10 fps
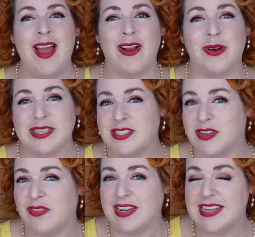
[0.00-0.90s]
Her corsets
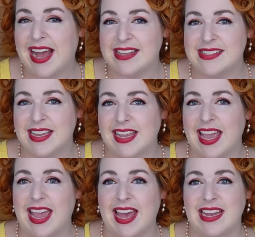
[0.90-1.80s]
are fantastic
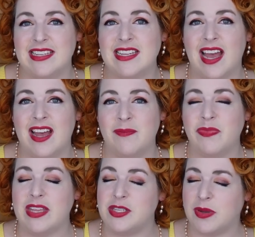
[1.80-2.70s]
and
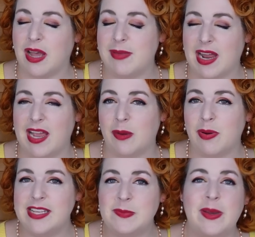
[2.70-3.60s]
um, they do come at a higher
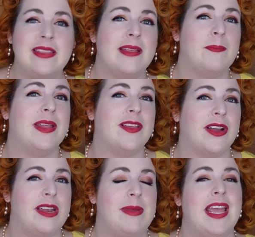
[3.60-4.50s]
price point, that, but they're
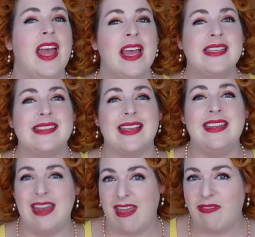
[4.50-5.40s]
going to be
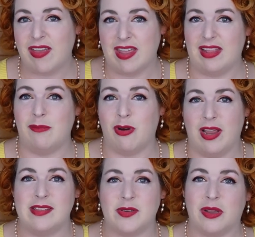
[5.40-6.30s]
significantly more
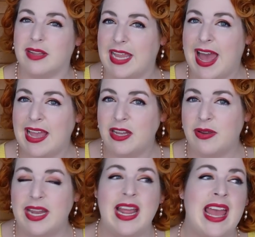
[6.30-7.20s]
historically
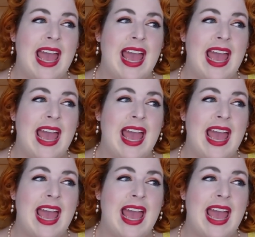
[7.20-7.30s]
accurate.